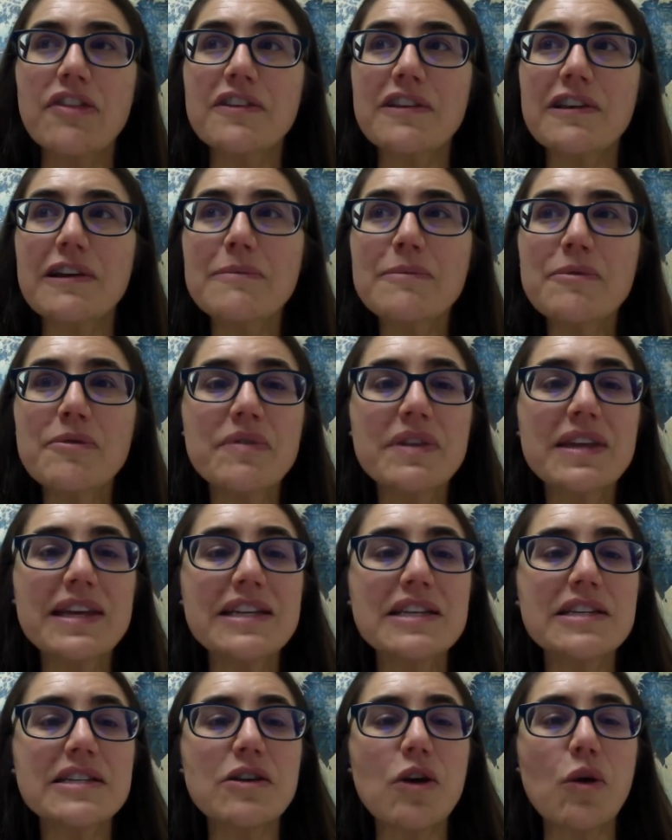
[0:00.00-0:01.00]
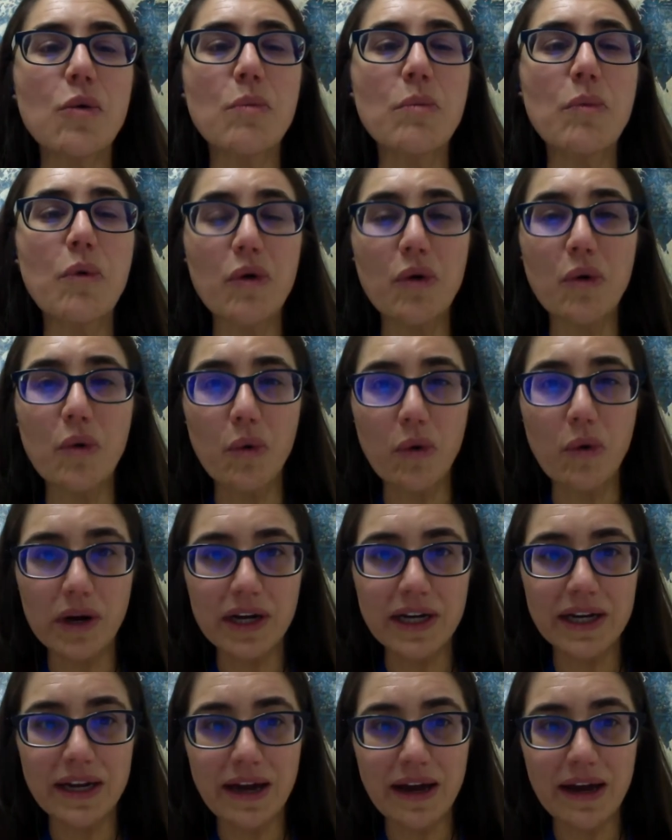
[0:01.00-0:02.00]
Some of these more
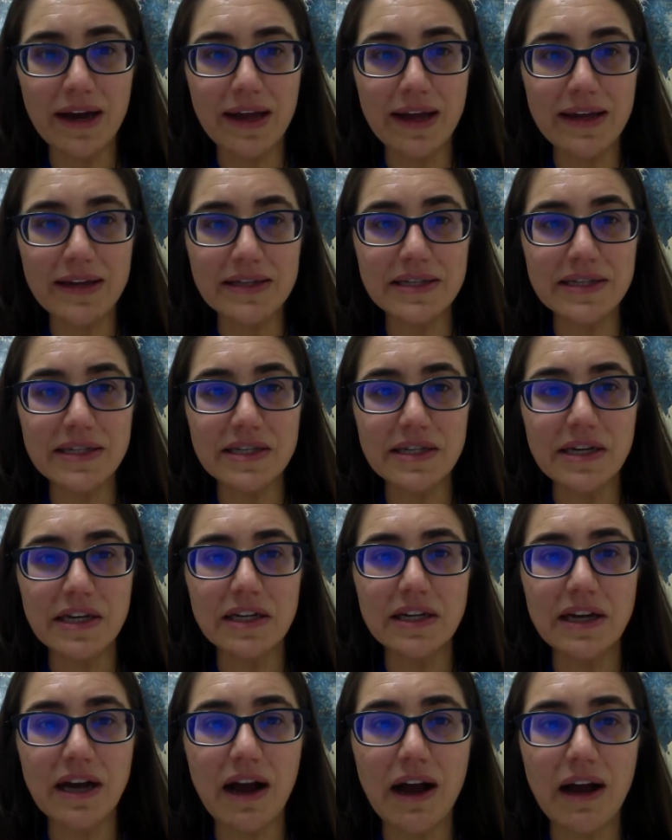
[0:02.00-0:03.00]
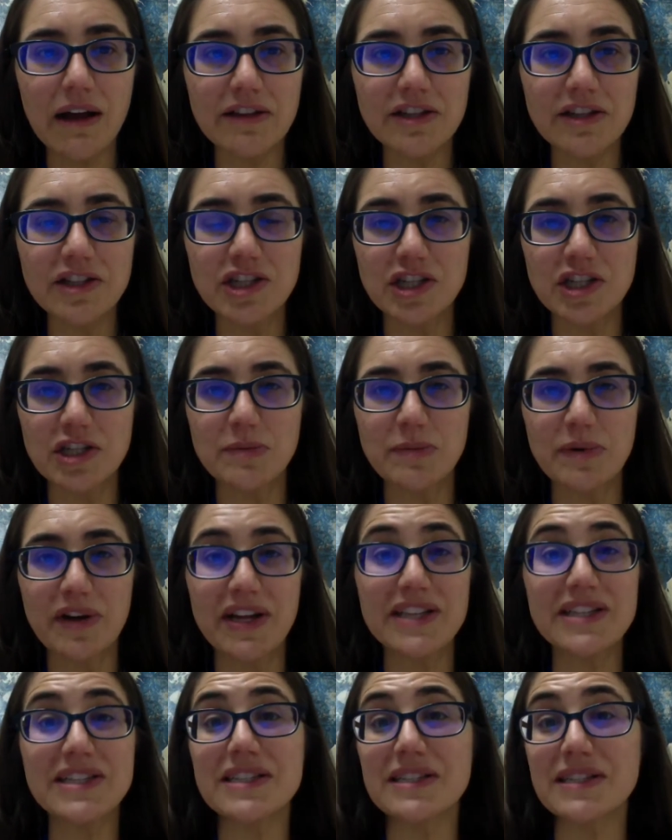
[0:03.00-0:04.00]
organized college
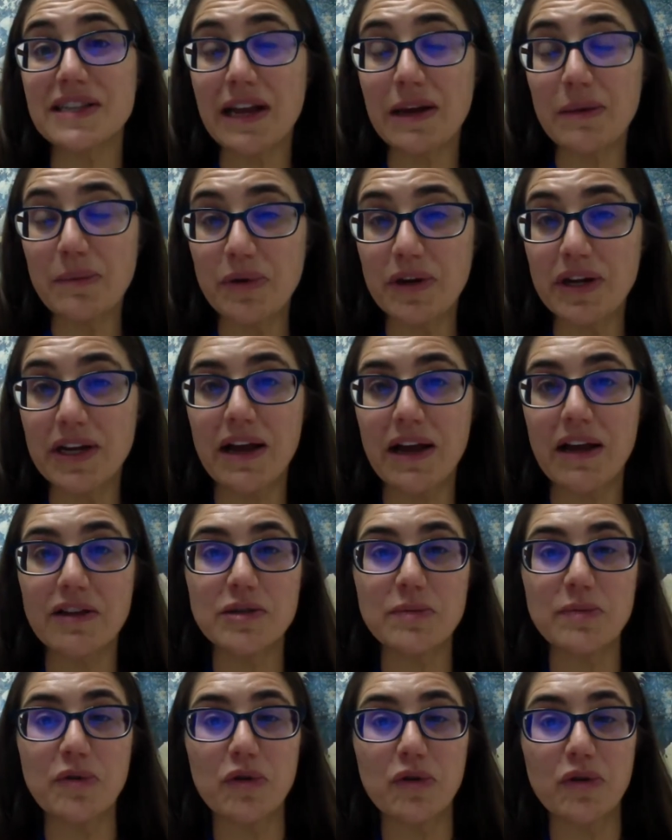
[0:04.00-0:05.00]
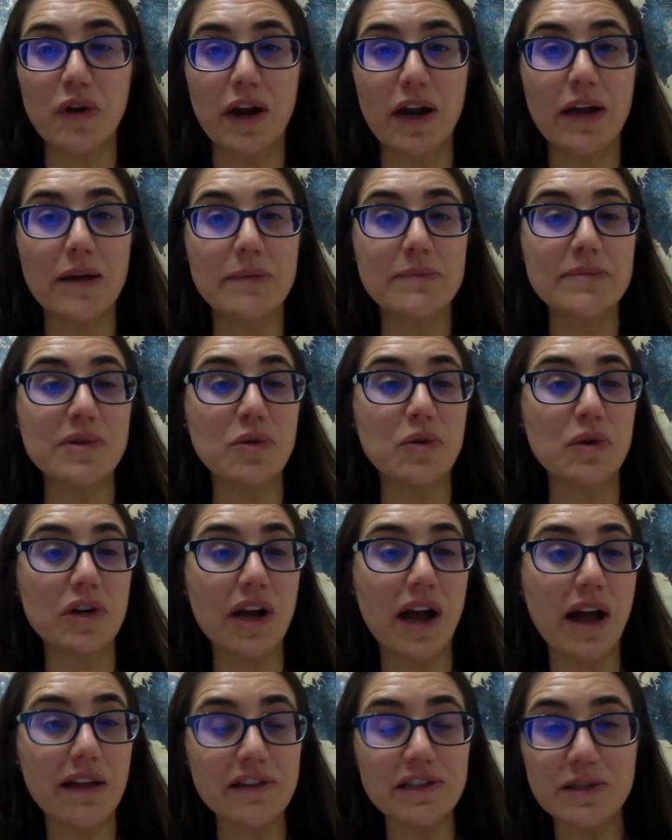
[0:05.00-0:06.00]
experiences, like pre-college programs or
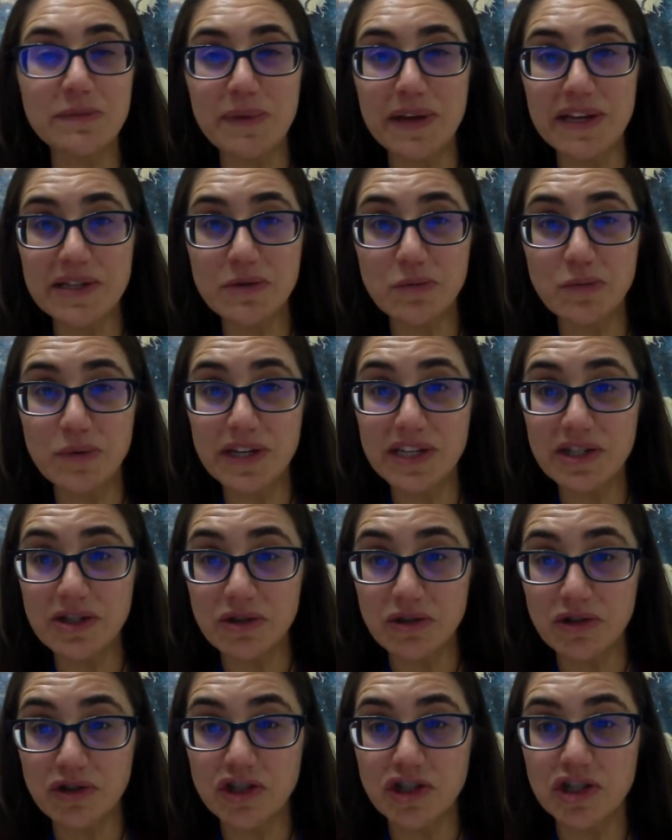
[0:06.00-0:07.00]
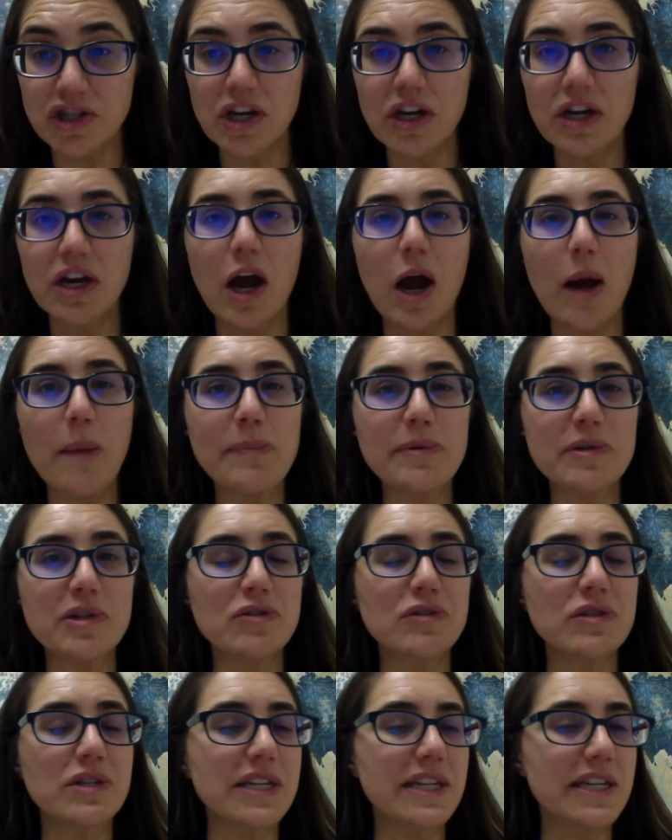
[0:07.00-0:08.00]
college-based research
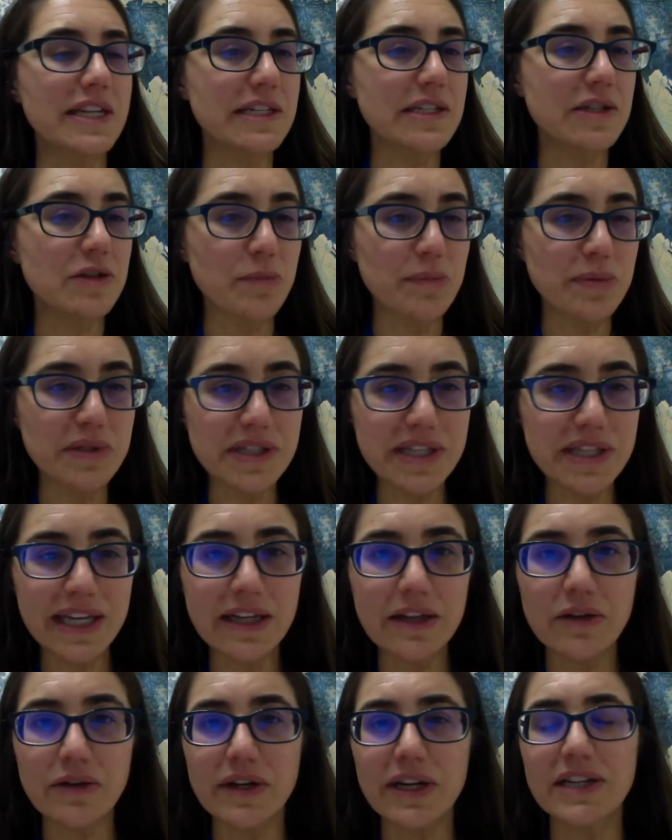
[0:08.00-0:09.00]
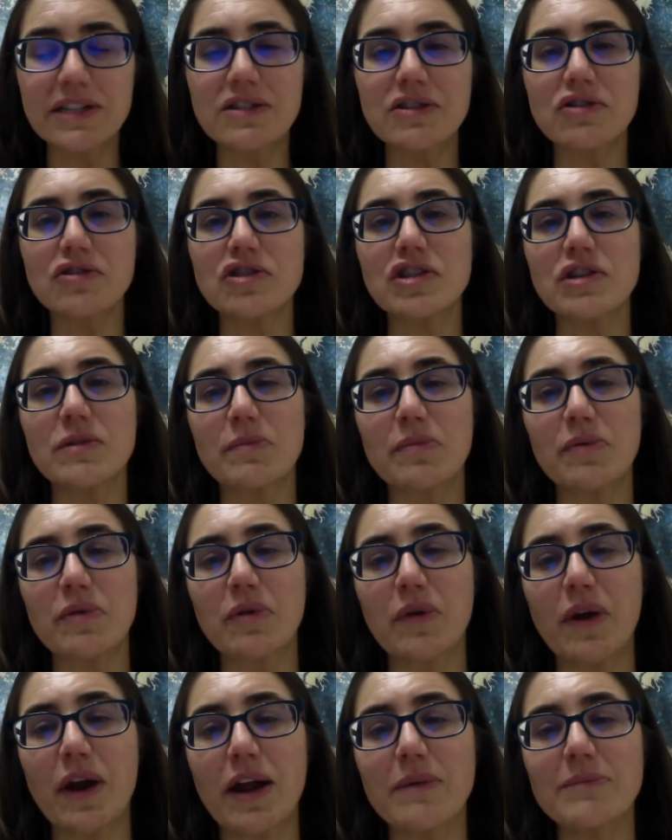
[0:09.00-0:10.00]
opportunities or particular internship
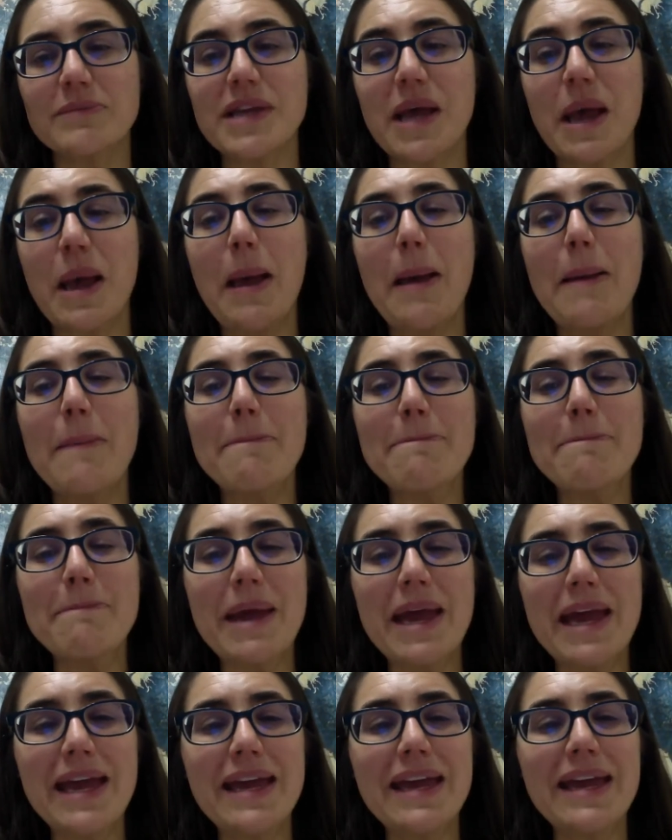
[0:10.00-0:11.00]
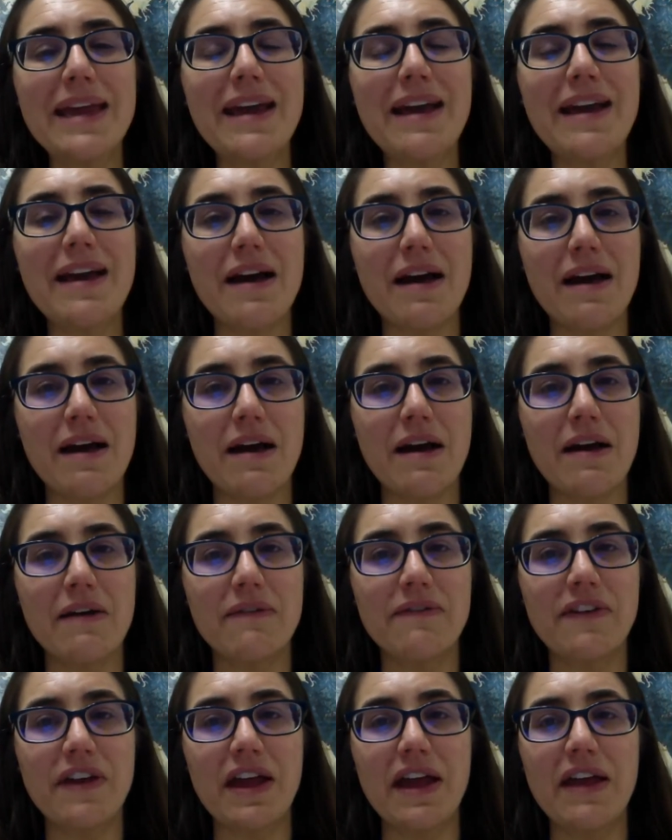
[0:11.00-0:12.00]
programs, may
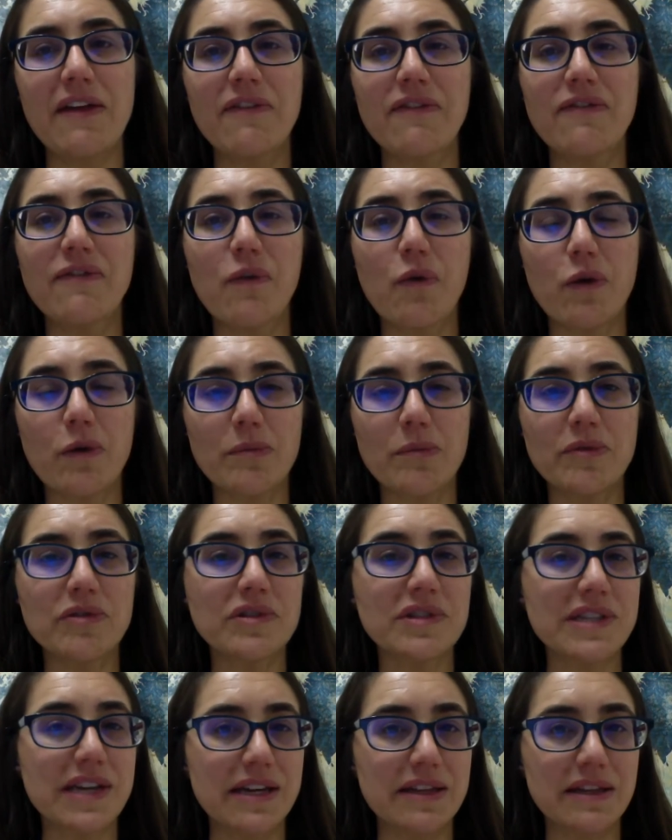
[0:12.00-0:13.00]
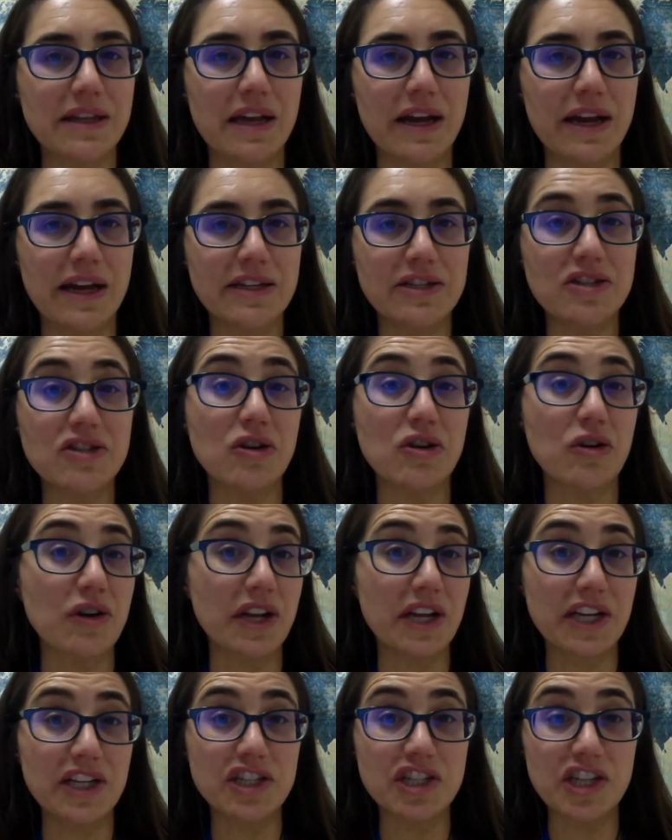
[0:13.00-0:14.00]
have a formal deadline
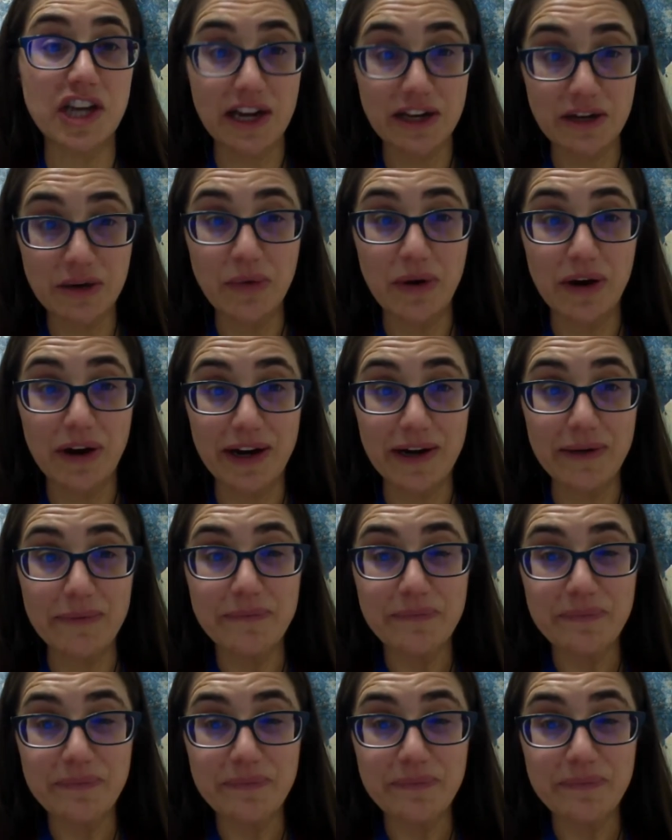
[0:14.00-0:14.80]
starting in January.